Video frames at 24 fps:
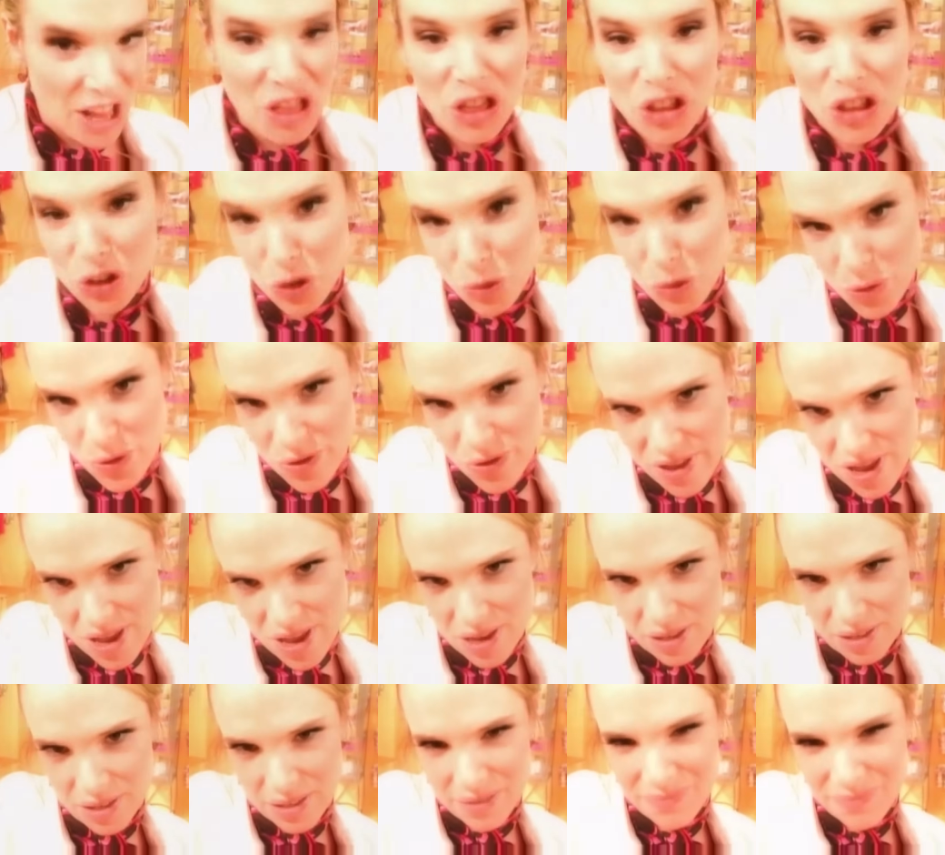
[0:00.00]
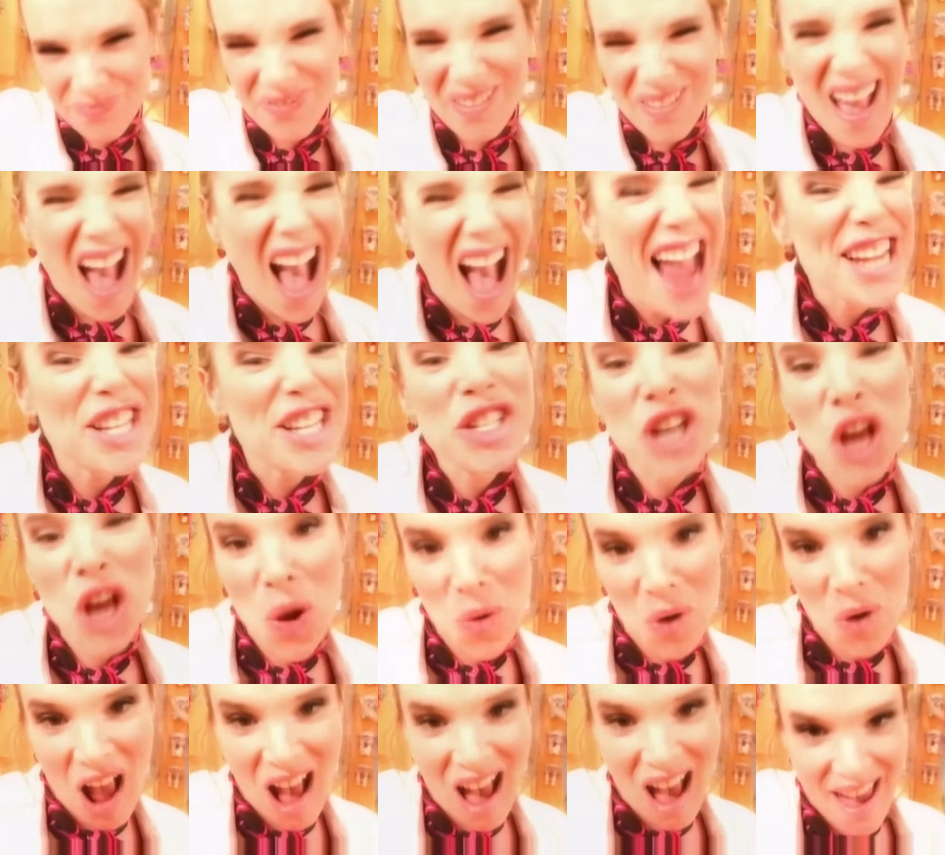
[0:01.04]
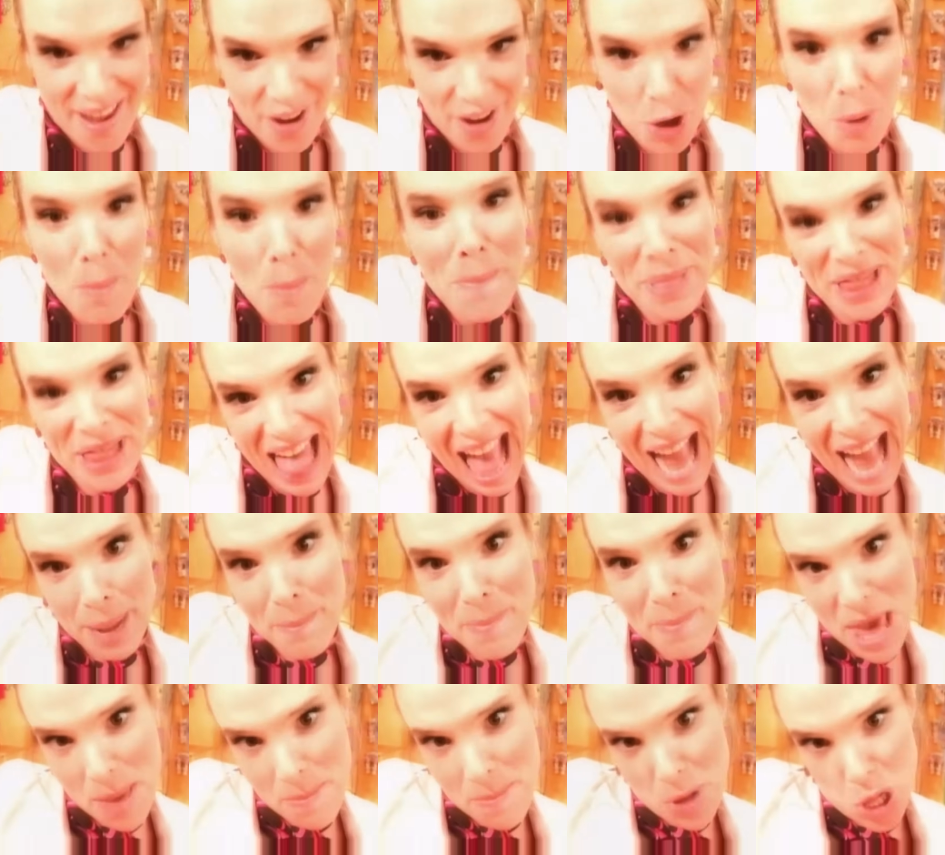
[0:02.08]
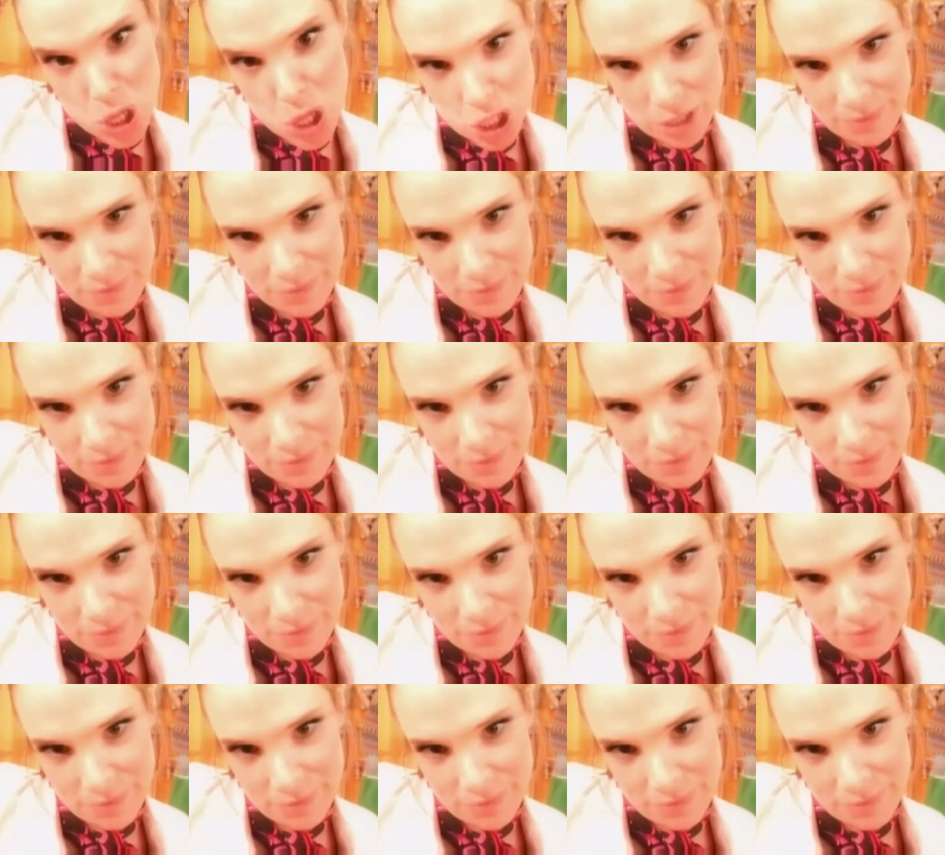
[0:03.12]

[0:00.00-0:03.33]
The truth is, I don't hire black people.